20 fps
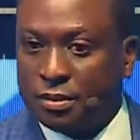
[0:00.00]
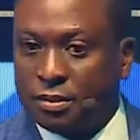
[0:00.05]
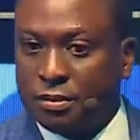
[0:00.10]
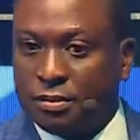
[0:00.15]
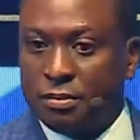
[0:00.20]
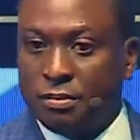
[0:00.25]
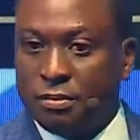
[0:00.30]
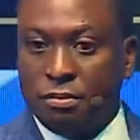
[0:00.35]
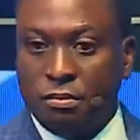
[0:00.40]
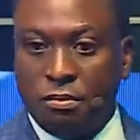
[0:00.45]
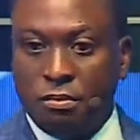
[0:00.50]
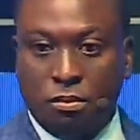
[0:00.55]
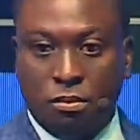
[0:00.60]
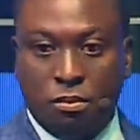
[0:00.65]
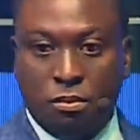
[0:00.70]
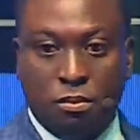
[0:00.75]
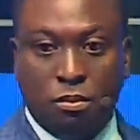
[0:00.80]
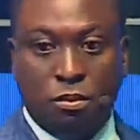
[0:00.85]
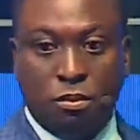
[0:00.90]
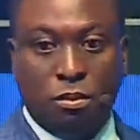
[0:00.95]

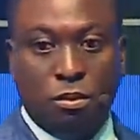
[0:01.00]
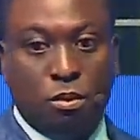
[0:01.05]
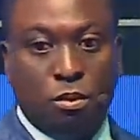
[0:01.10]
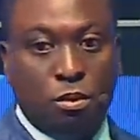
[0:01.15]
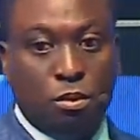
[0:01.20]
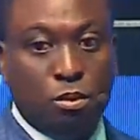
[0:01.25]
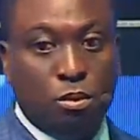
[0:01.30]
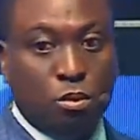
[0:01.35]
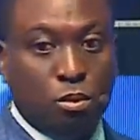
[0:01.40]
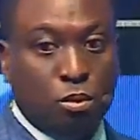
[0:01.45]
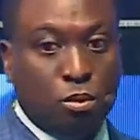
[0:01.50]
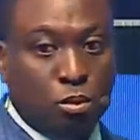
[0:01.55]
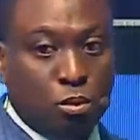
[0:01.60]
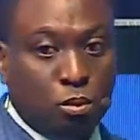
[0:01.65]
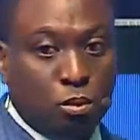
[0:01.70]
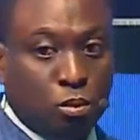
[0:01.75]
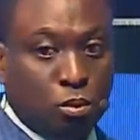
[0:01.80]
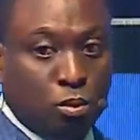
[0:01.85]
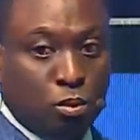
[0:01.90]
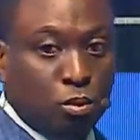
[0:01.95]

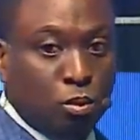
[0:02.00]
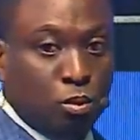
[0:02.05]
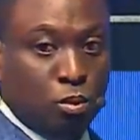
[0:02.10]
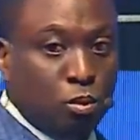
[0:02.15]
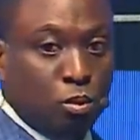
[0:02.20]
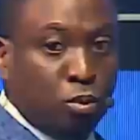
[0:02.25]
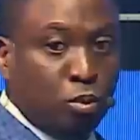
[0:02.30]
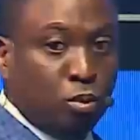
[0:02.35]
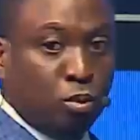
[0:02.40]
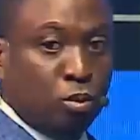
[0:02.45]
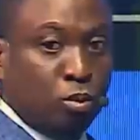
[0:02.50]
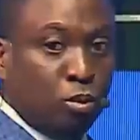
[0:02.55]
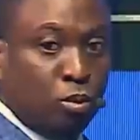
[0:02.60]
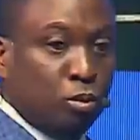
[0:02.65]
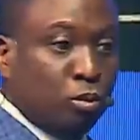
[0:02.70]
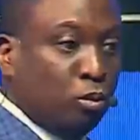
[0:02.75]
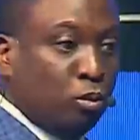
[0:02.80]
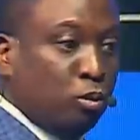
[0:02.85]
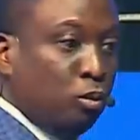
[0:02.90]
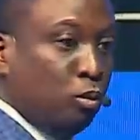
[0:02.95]

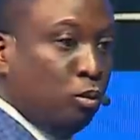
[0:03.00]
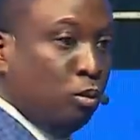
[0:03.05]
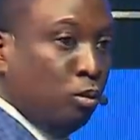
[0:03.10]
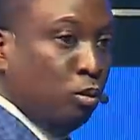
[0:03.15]
No one is speaking in this clip.